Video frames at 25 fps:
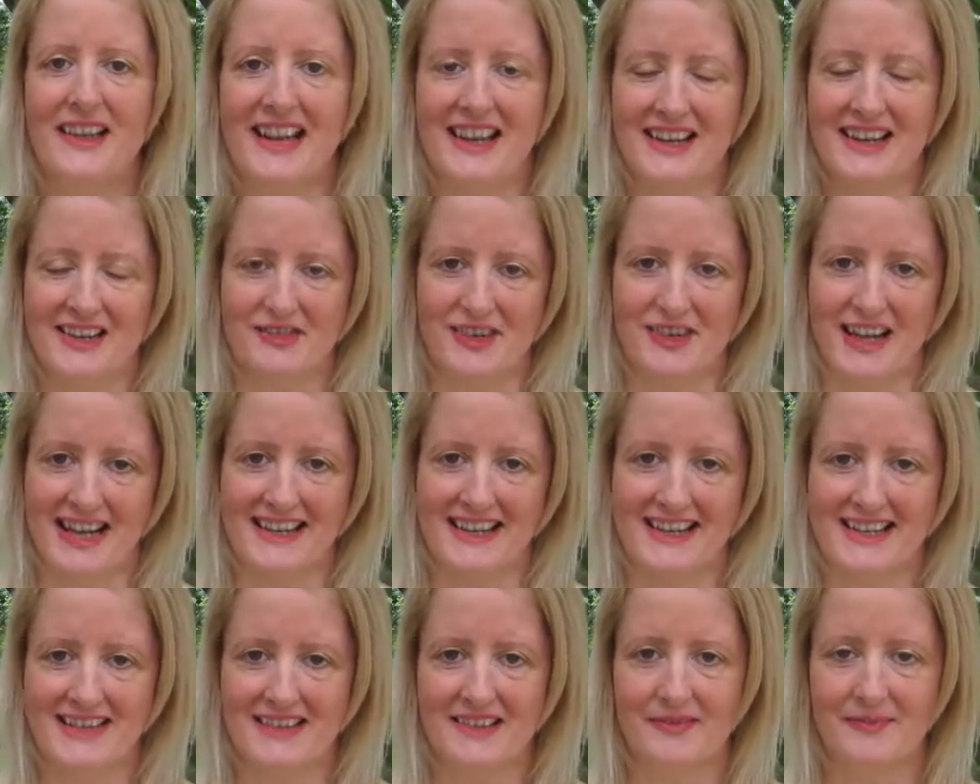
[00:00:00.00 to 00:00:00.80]
a
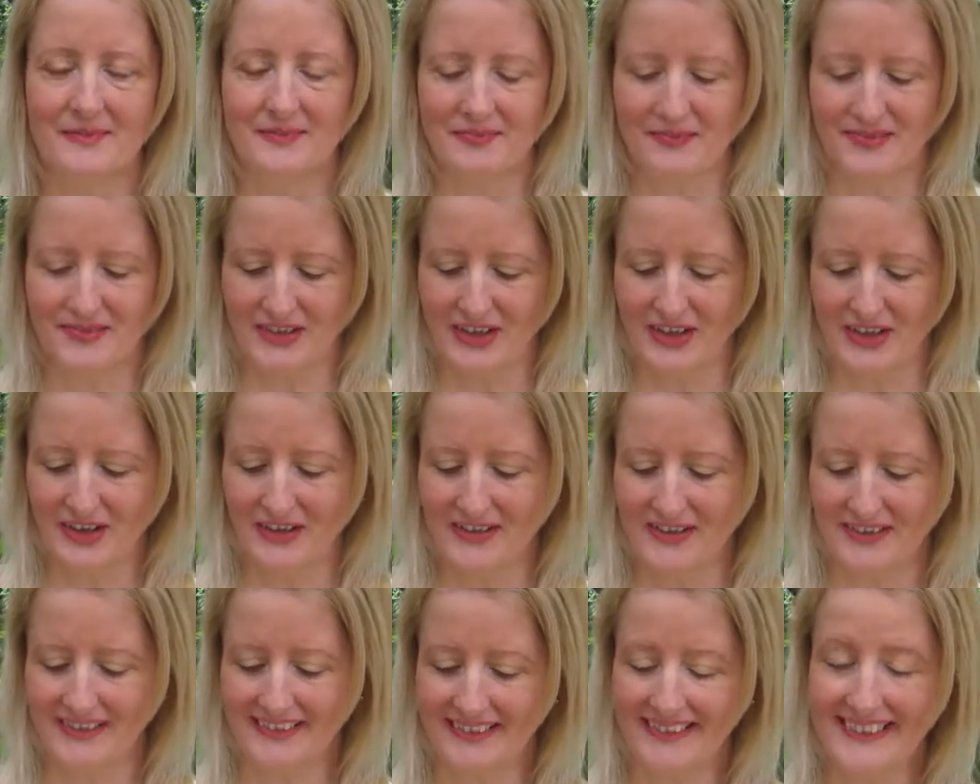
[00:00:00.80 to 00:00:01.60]
dress.
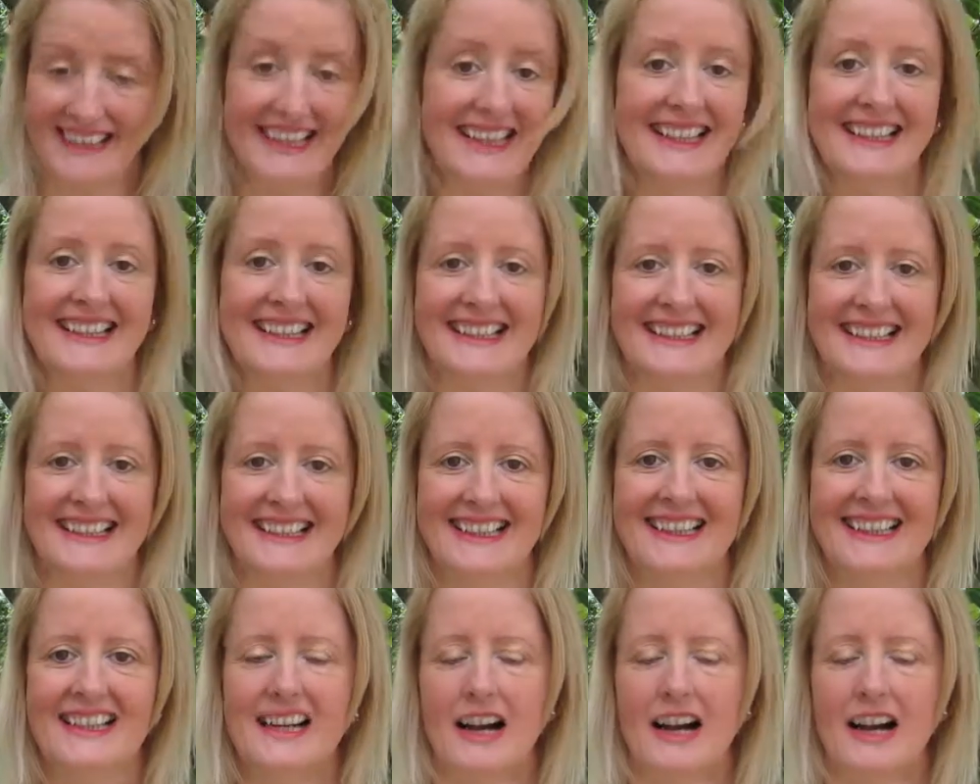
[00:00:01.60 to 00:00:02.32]
So yeah.